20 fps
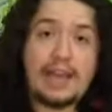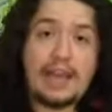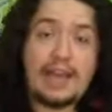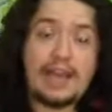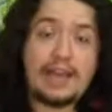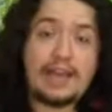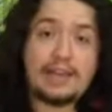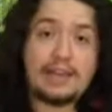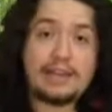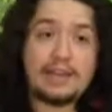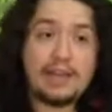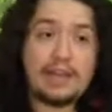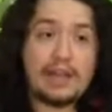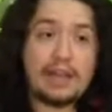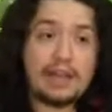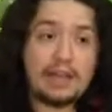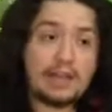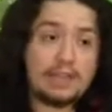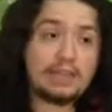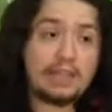And
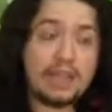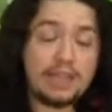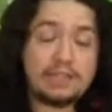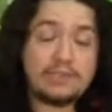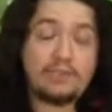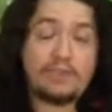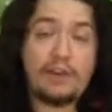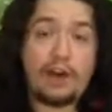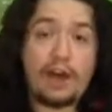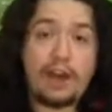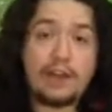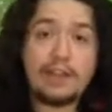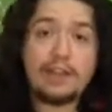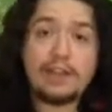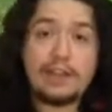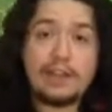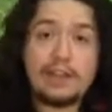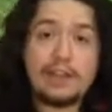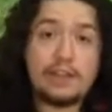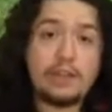it's
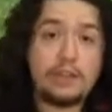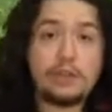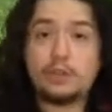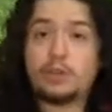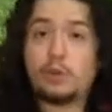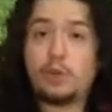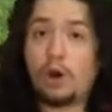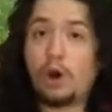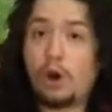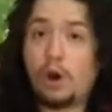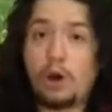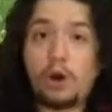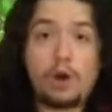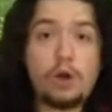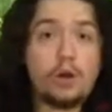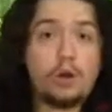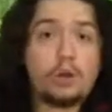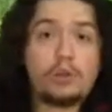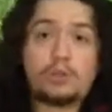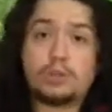fun. You can do
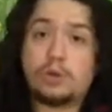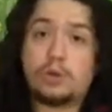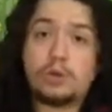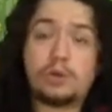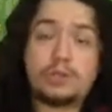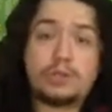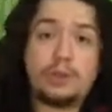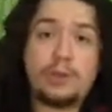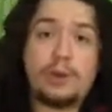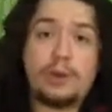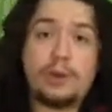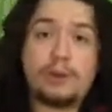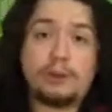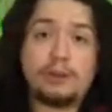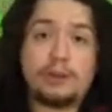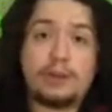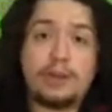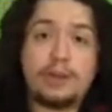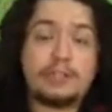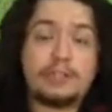all sorts of
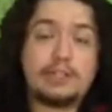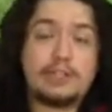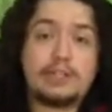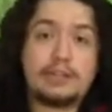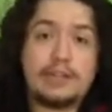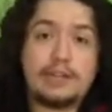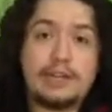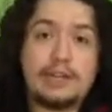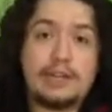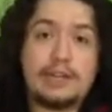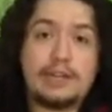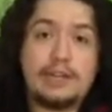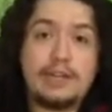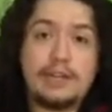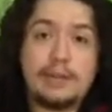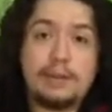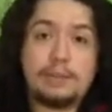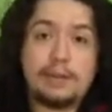weird, crazy shit in it.